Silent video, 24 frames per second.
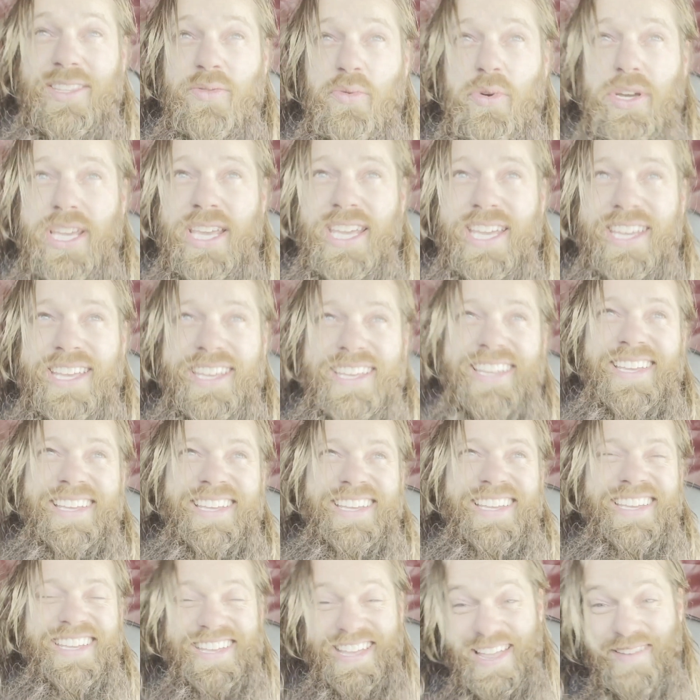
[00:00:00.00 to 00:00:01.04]
we
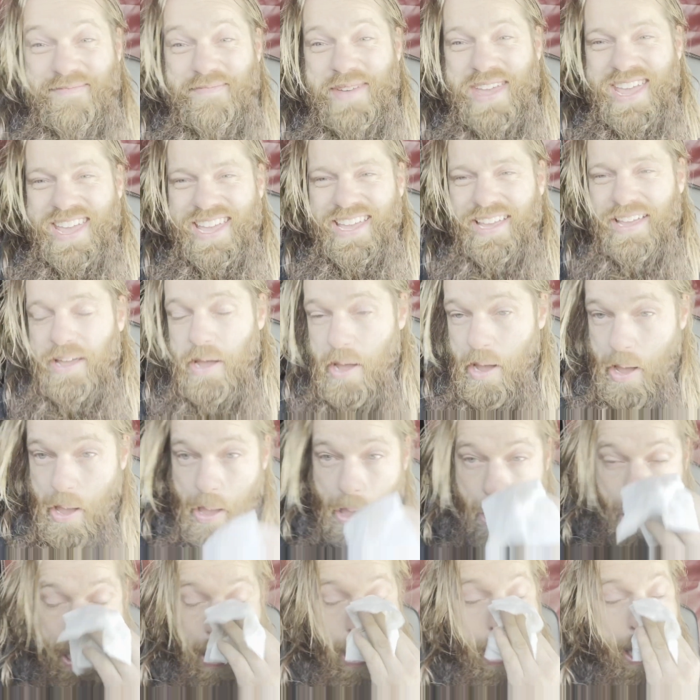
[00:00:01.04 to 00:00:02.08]
and me.
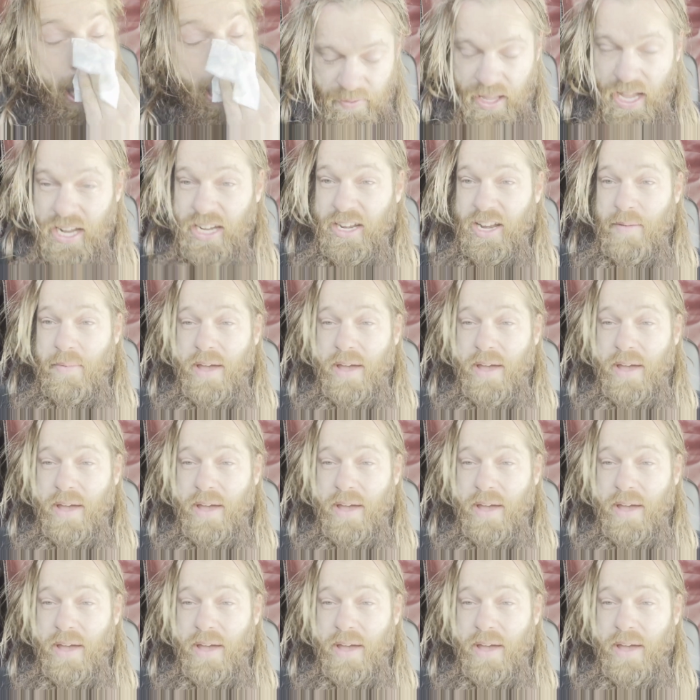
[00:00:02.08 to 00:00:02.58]
Ended up